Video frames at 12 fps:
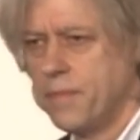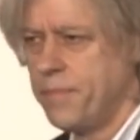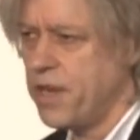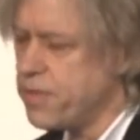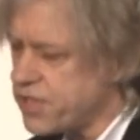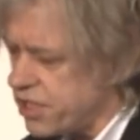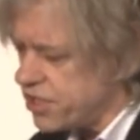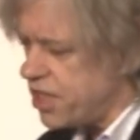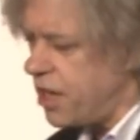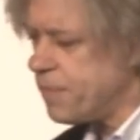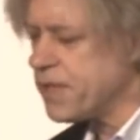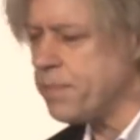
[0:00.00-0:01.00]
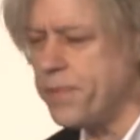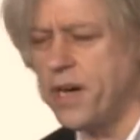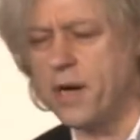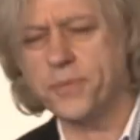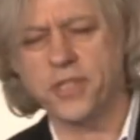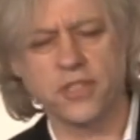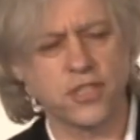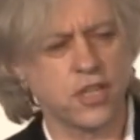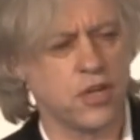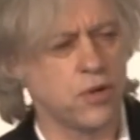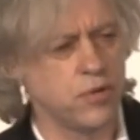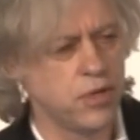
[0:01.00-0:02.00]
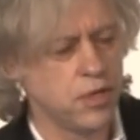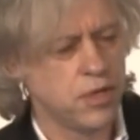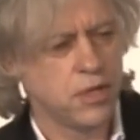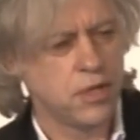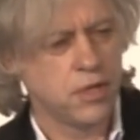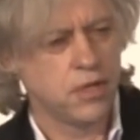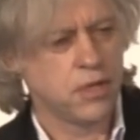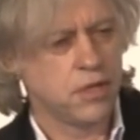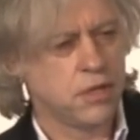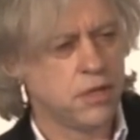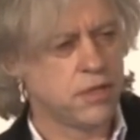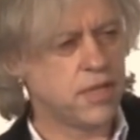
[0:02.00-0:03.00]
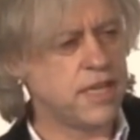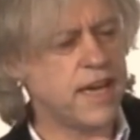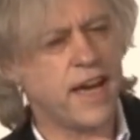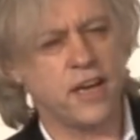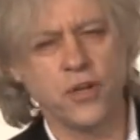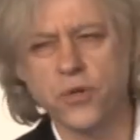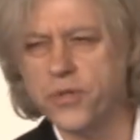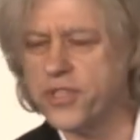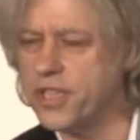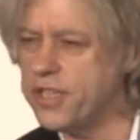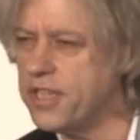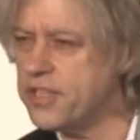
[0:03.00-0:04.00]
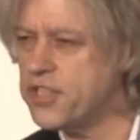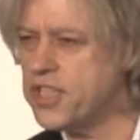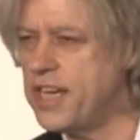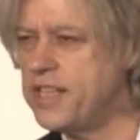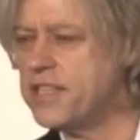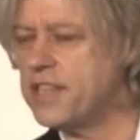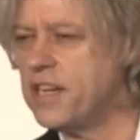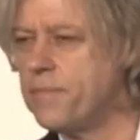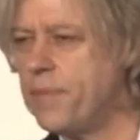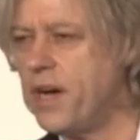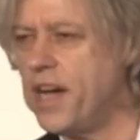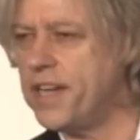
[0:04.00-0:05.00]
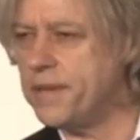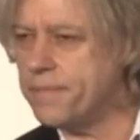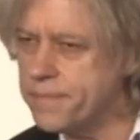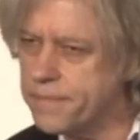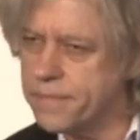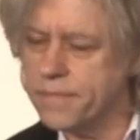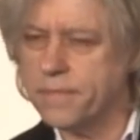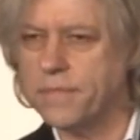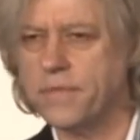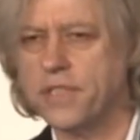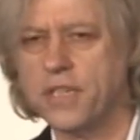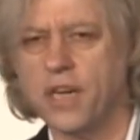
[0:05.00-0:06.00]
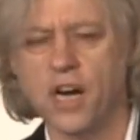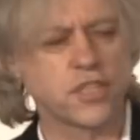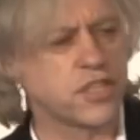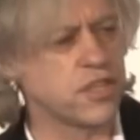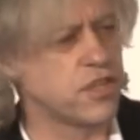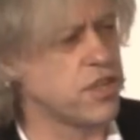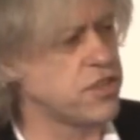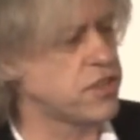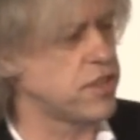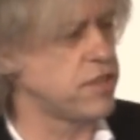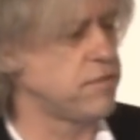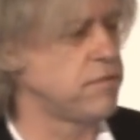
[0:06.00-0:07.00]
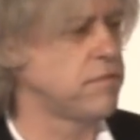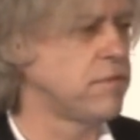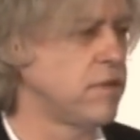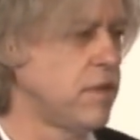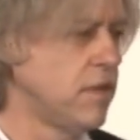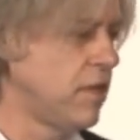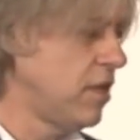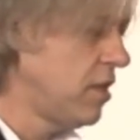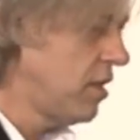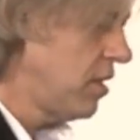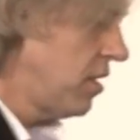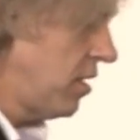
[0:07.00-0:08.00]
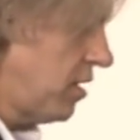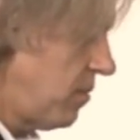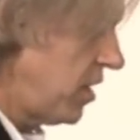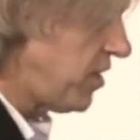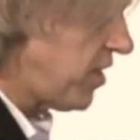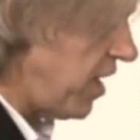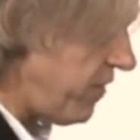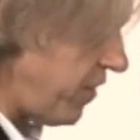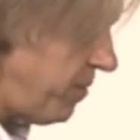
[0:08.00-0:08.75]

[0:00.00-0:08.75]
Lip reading: But I was on top of the pops, and so the yahoos and the estates nearby targeted us, and myself